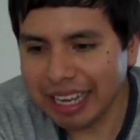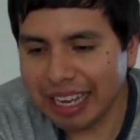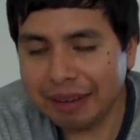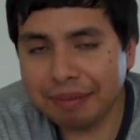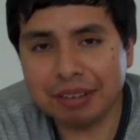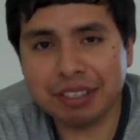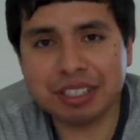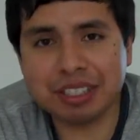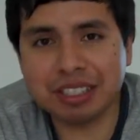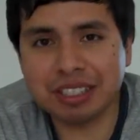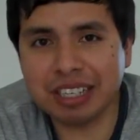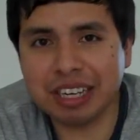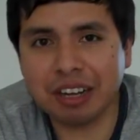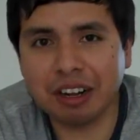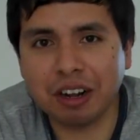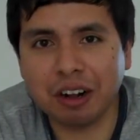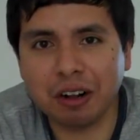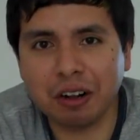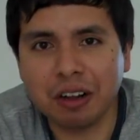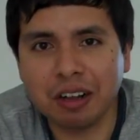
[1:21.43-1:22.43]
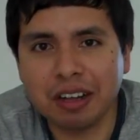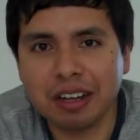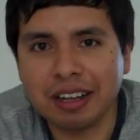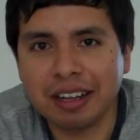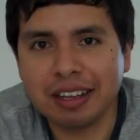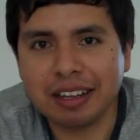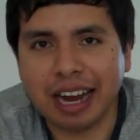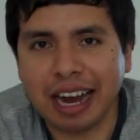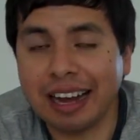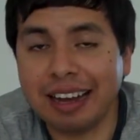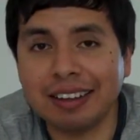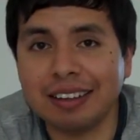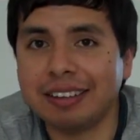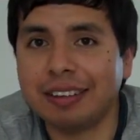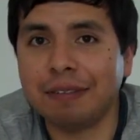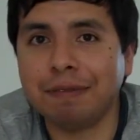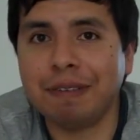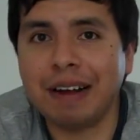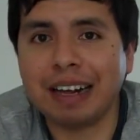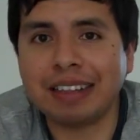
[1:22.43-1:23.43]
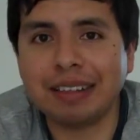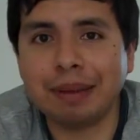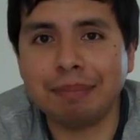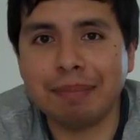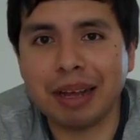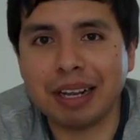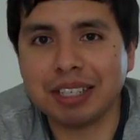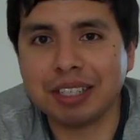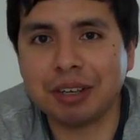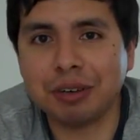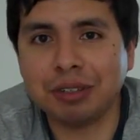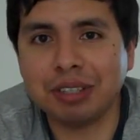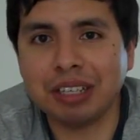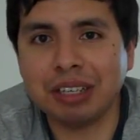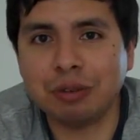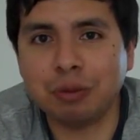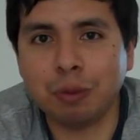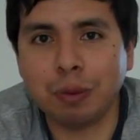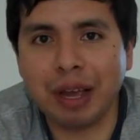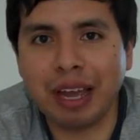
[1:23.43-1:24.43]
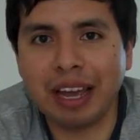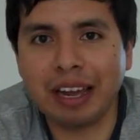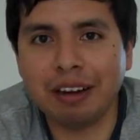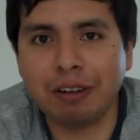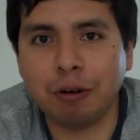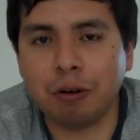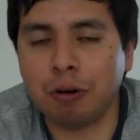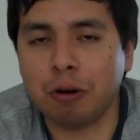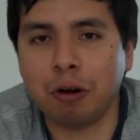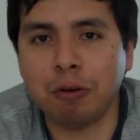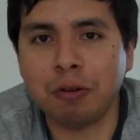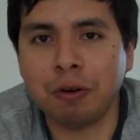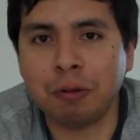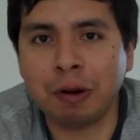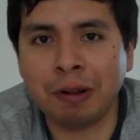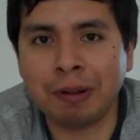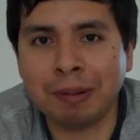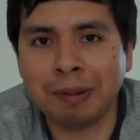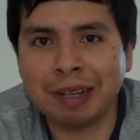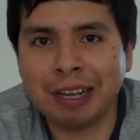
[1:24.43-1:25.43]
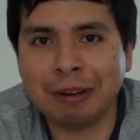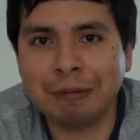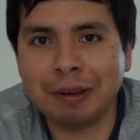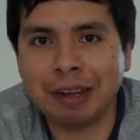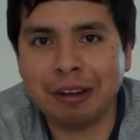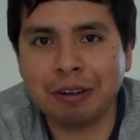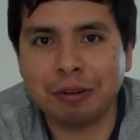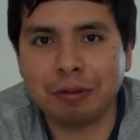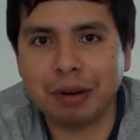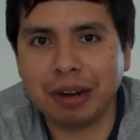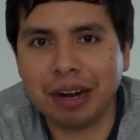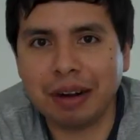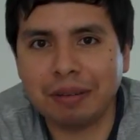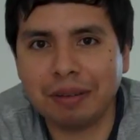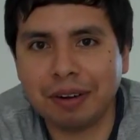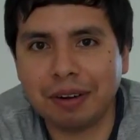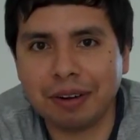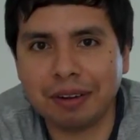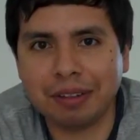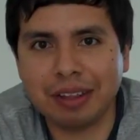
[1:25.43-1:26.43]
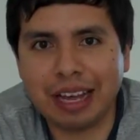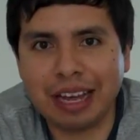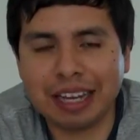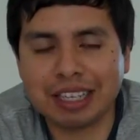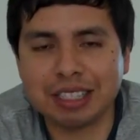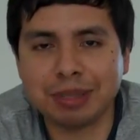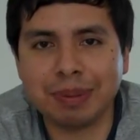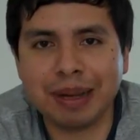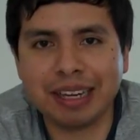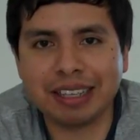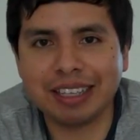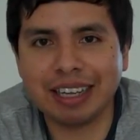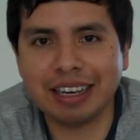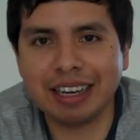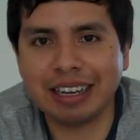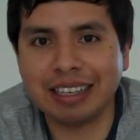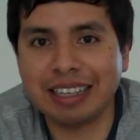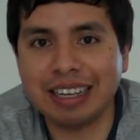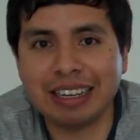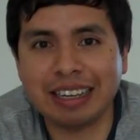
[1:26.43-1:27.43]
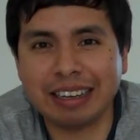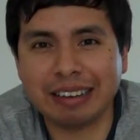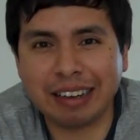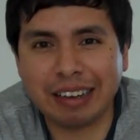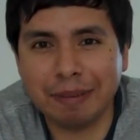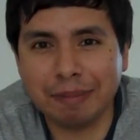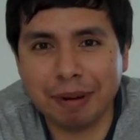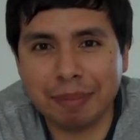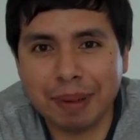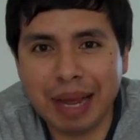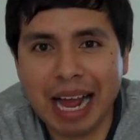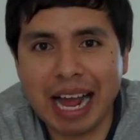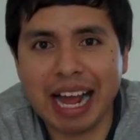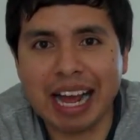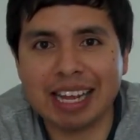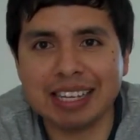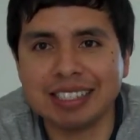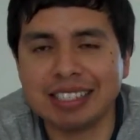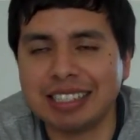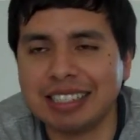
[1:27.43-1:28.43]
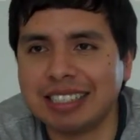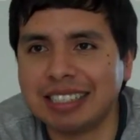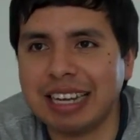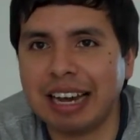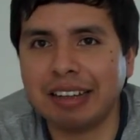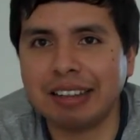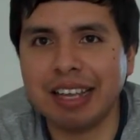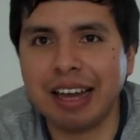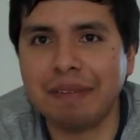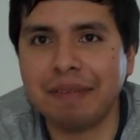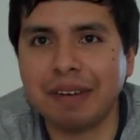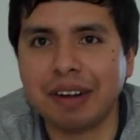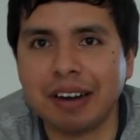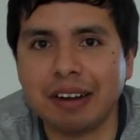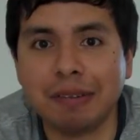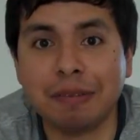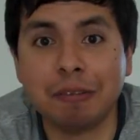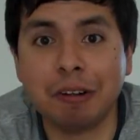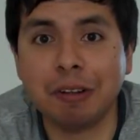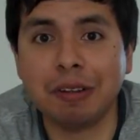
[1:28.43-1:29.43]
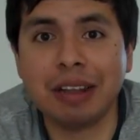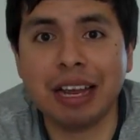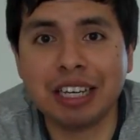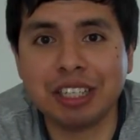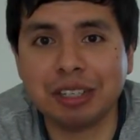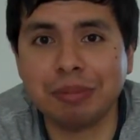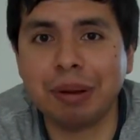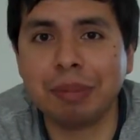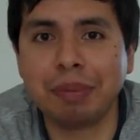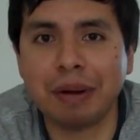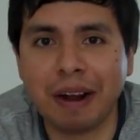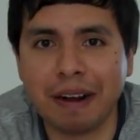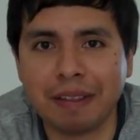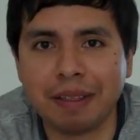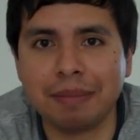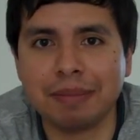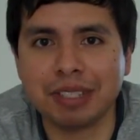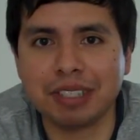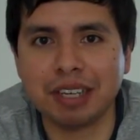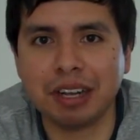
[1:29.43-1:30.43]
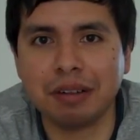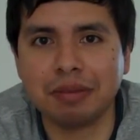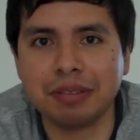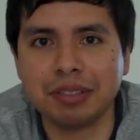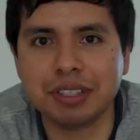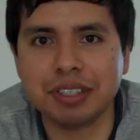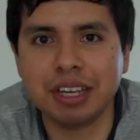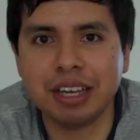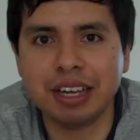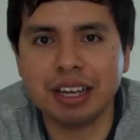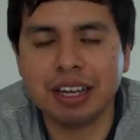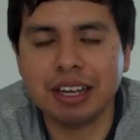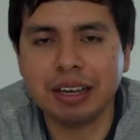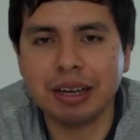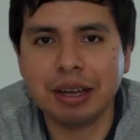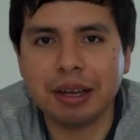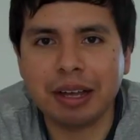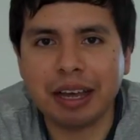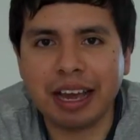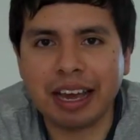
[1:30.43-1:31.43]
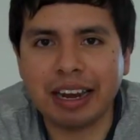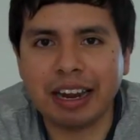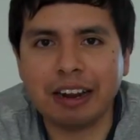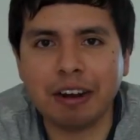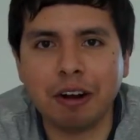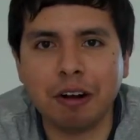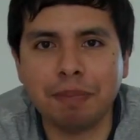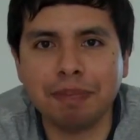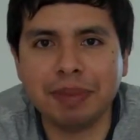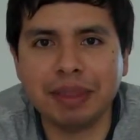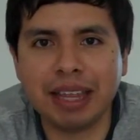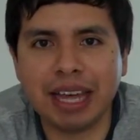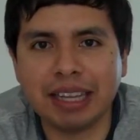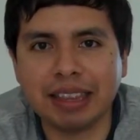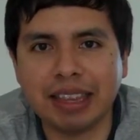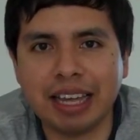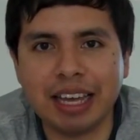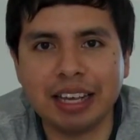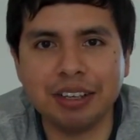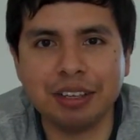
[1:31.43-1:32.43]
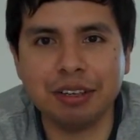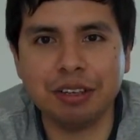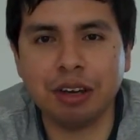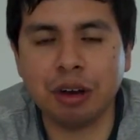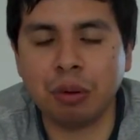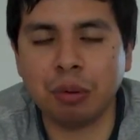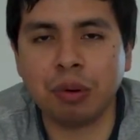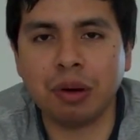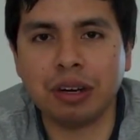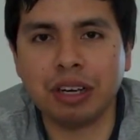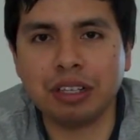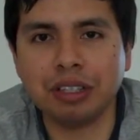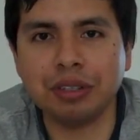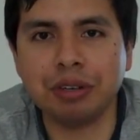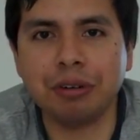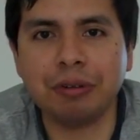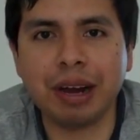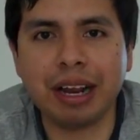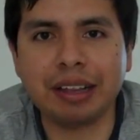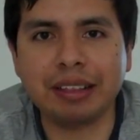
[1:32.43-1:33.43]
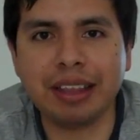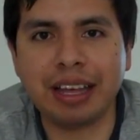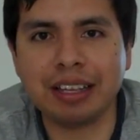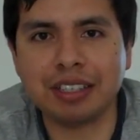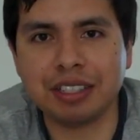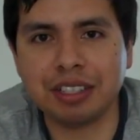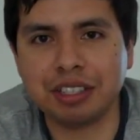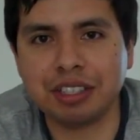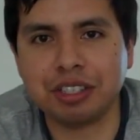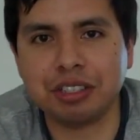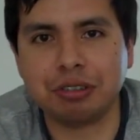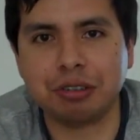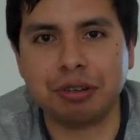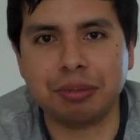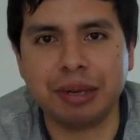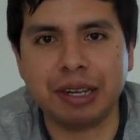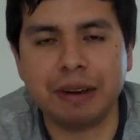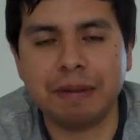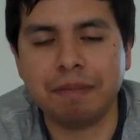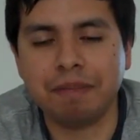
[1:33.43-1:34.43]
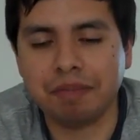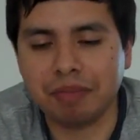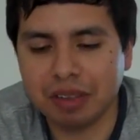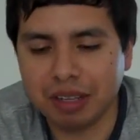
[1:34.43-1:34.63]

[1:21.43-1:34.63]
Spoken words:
Even still, the fact that Mexico didn't win or overwhelmingly win or whatever they expected, it didn't come to pass. And South Africa, well, they should be proud of themselves. And I hope that they go on and do great things in this tournament.